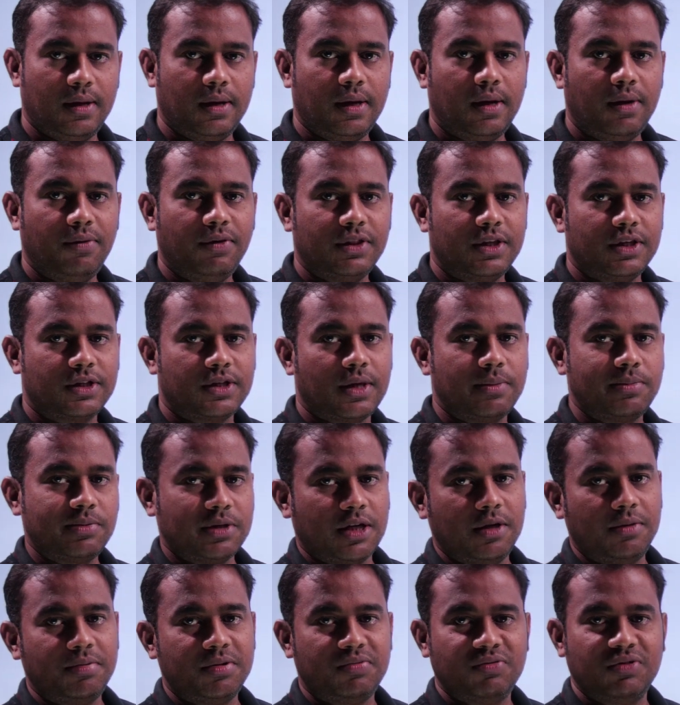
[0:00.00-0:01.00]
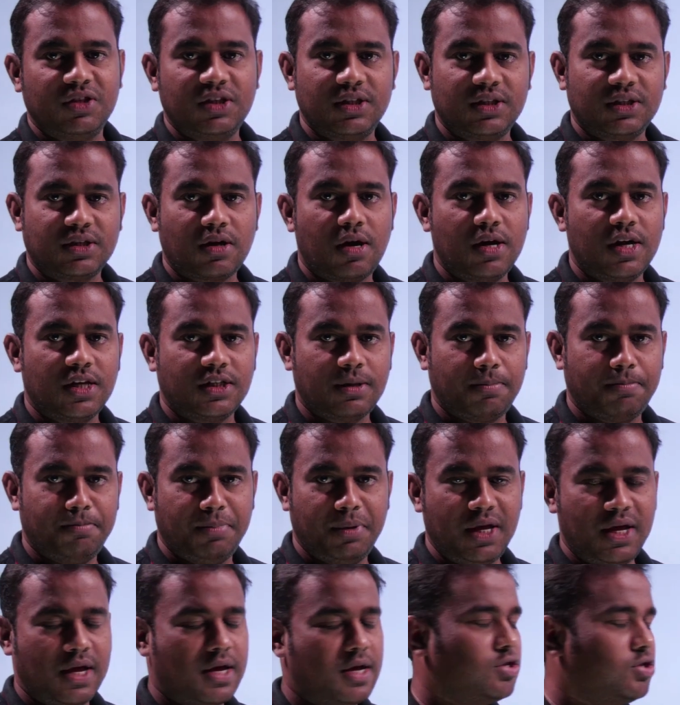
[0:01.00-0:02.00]
with a subscript which is called as a
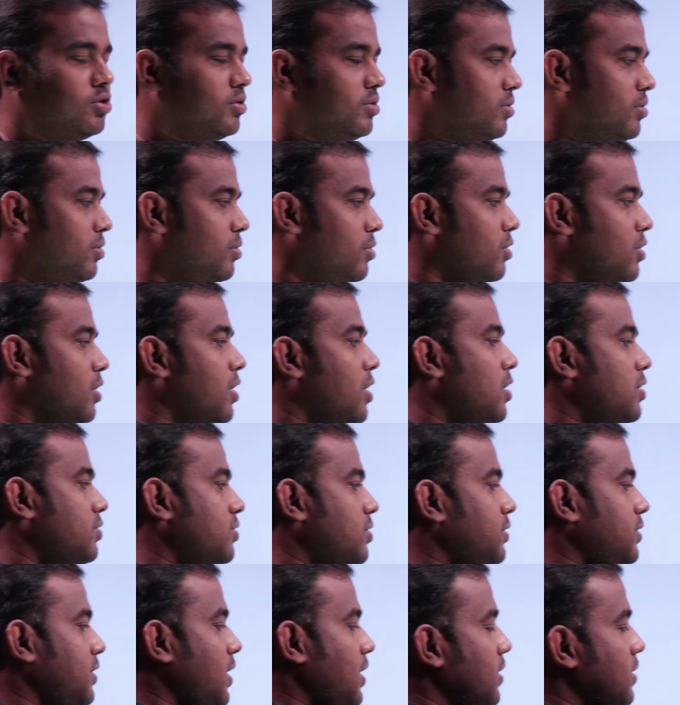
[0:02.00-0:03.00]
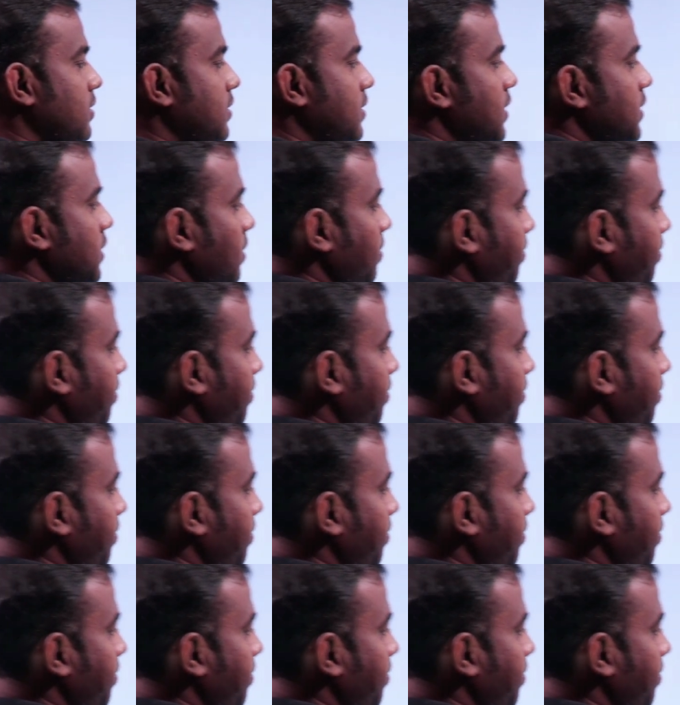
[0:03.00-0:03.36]
PS. You can also say this as